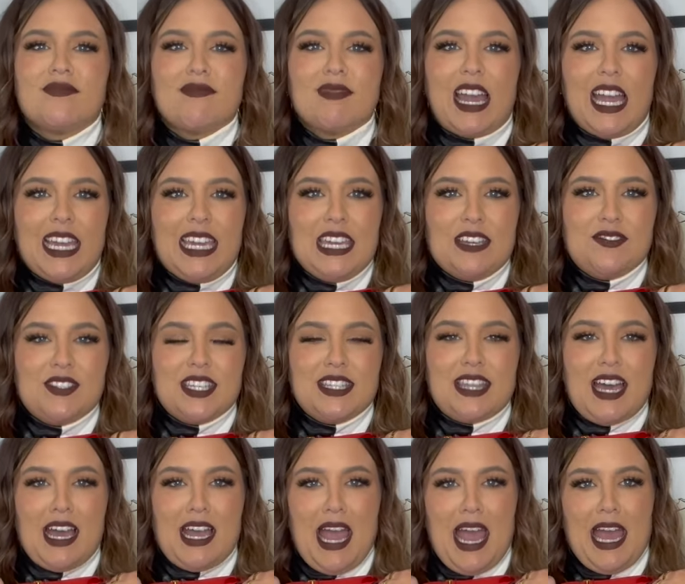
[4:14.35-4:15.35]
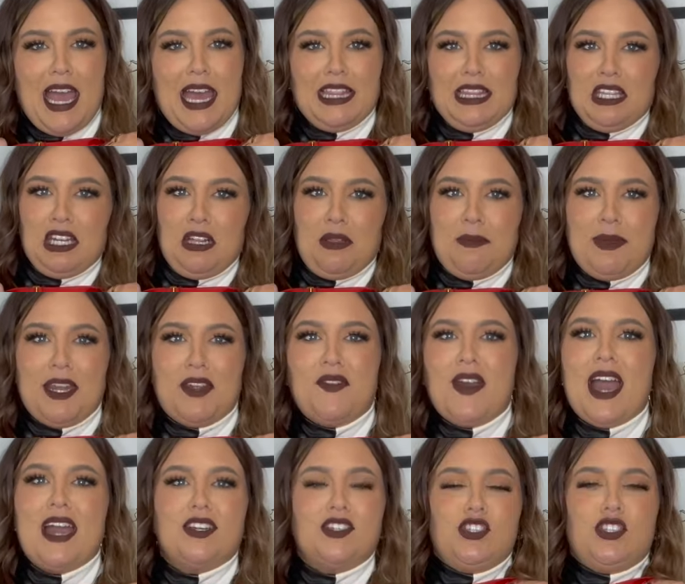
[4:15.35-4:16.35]
it gives it that a little bit of
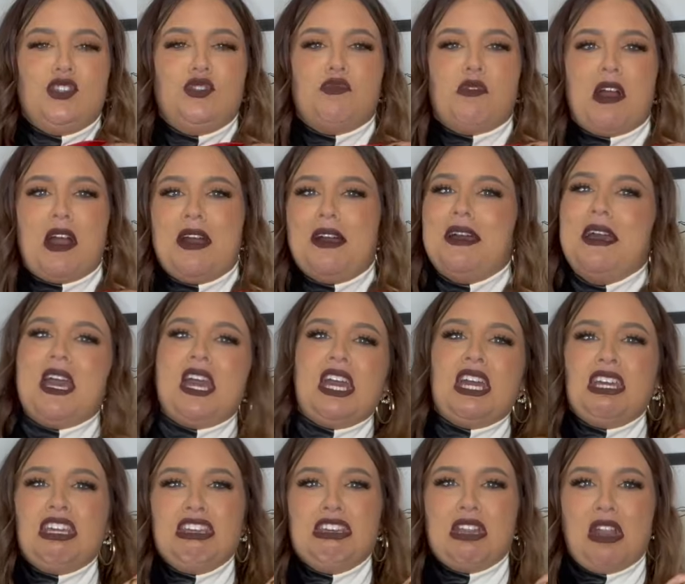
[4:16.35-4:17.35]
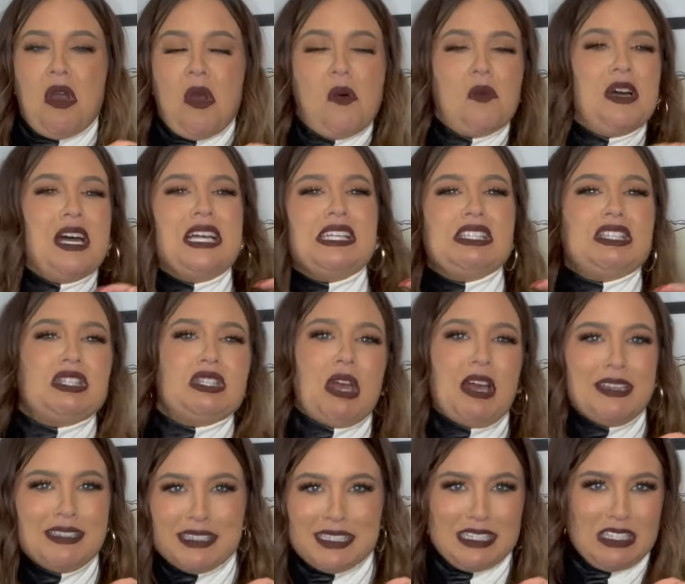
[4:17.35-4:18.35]
extra, you know,
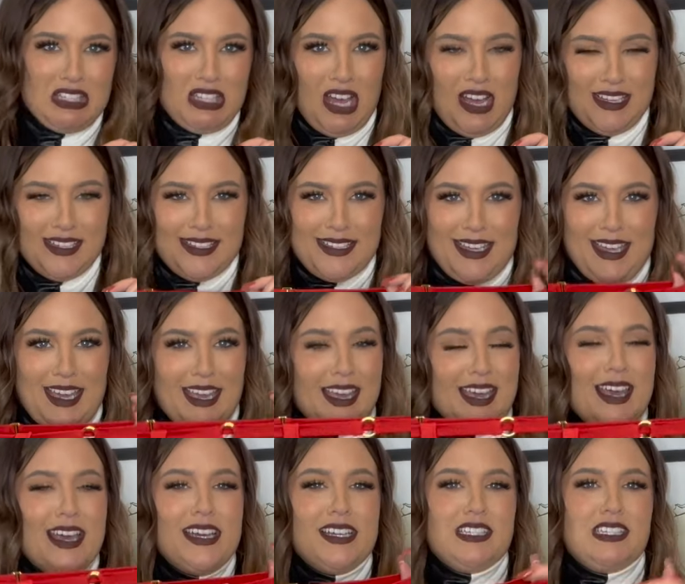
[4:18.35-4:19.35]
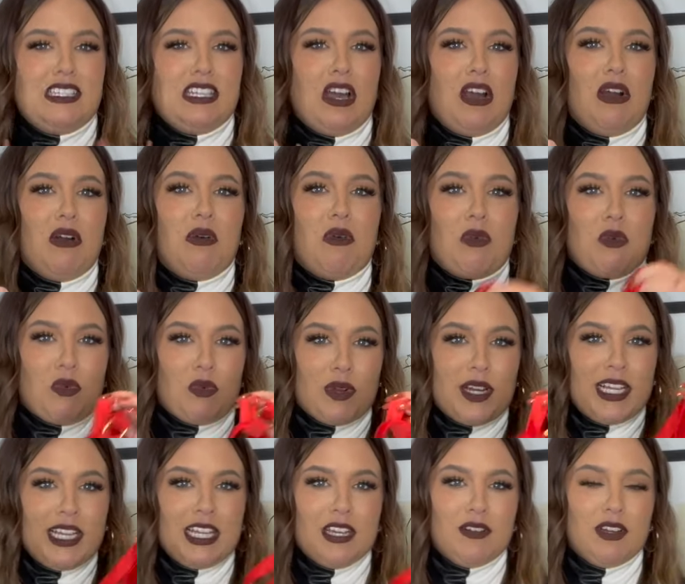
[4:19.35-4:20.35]
saucy, saucy. So
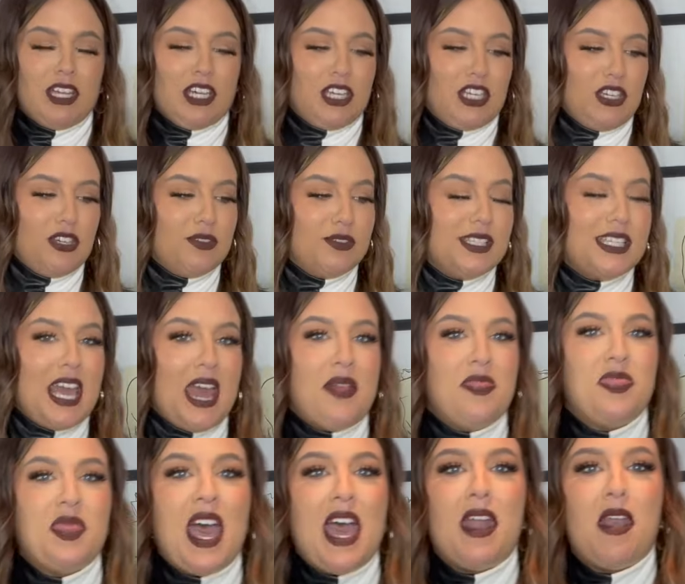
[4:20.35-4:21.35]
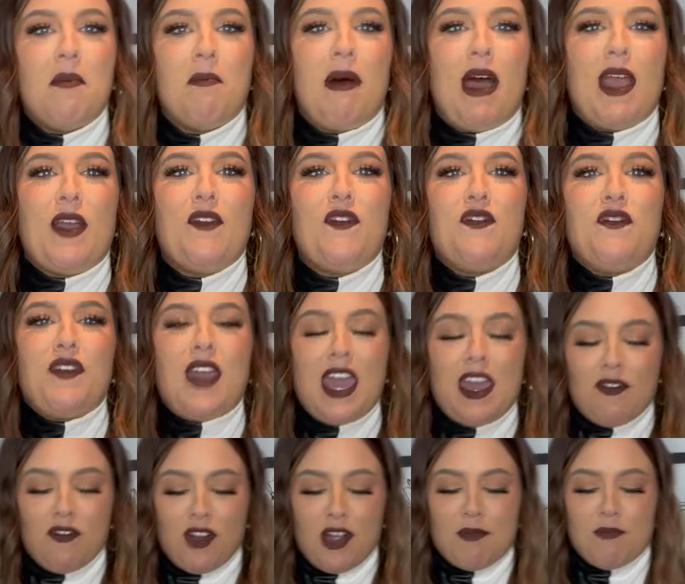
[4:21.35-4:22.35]
really, really cute. And then my
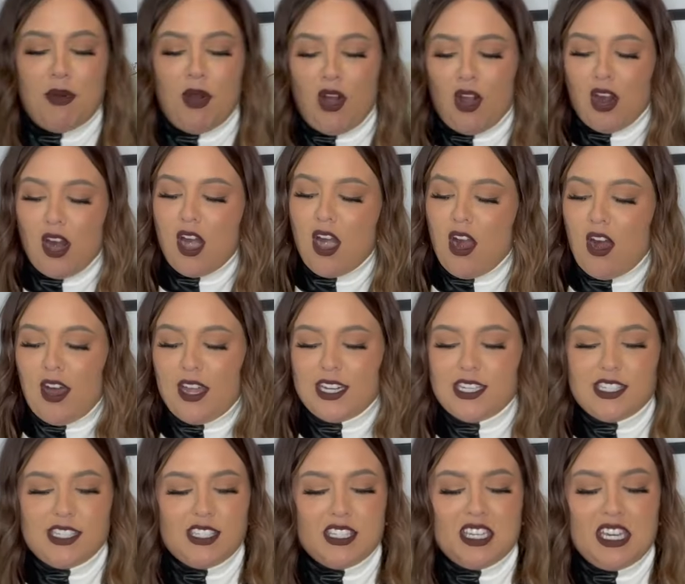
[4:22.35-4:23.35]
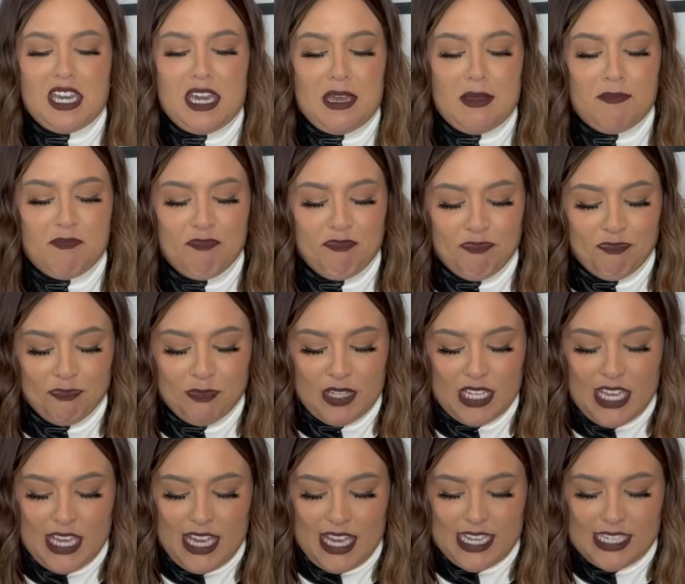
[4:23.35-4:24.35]
favorite part, honestly,
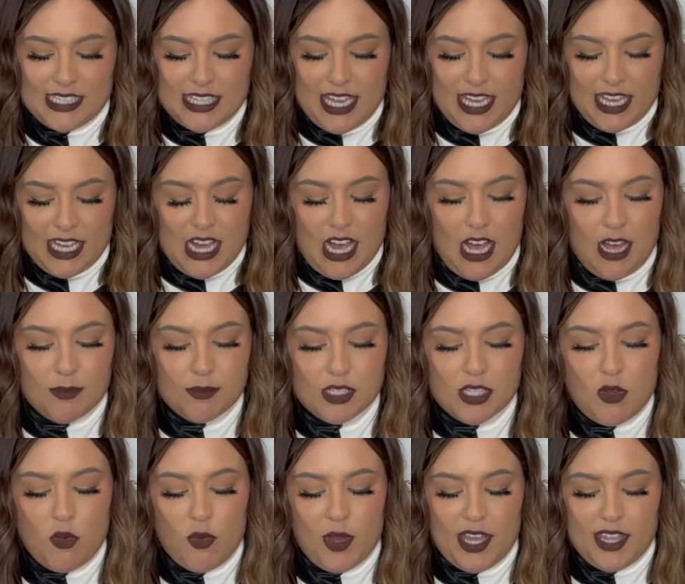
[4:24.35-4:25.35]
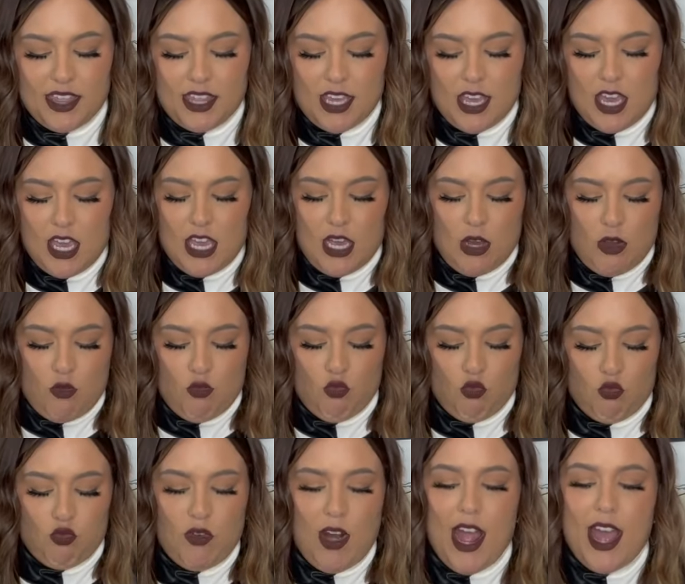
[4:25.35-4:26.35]
is it comes with
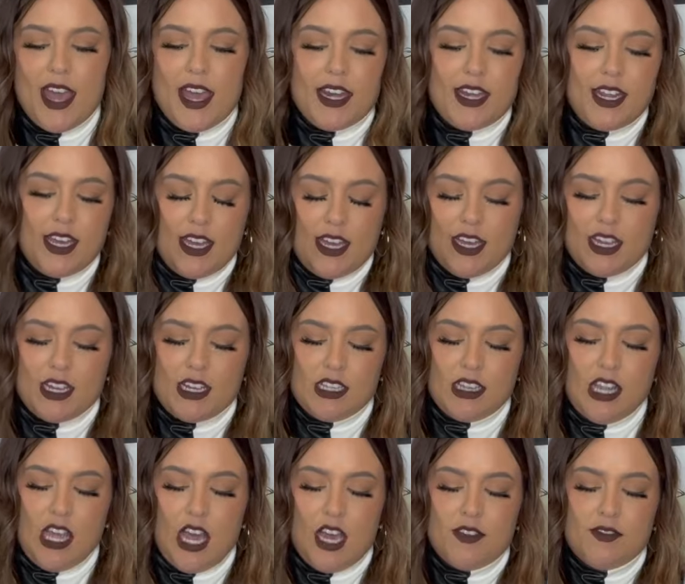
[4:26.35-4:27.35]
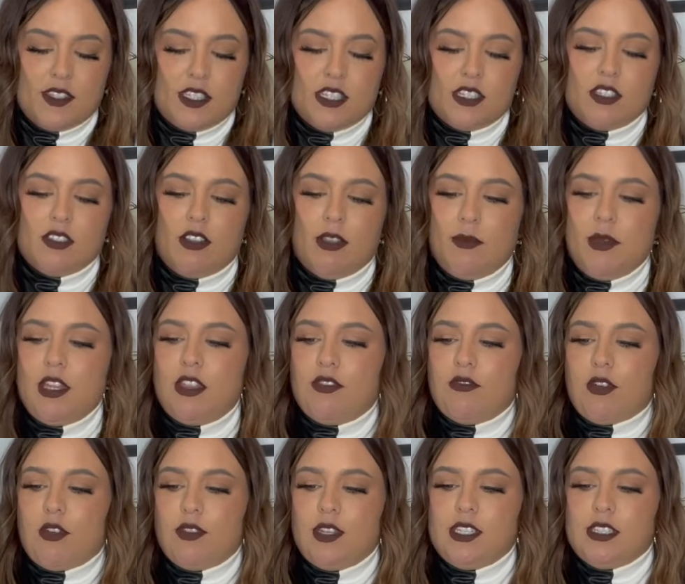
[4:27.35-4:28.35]
red gloves. So let me
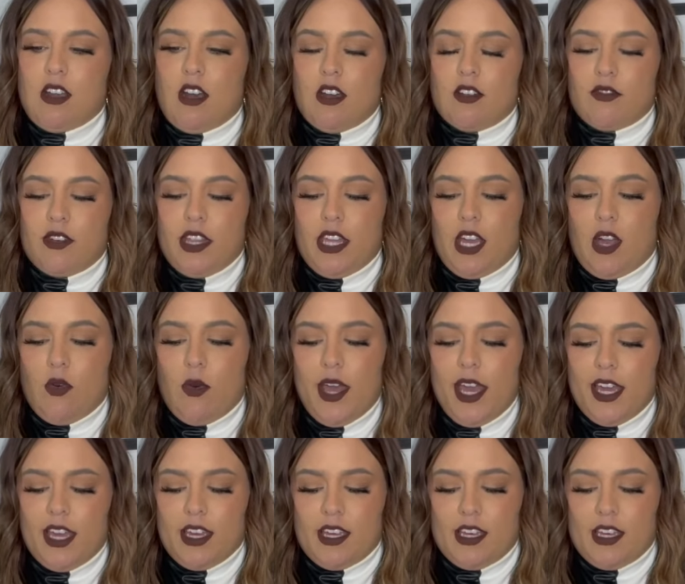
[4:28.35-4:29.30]
throw these on really quick.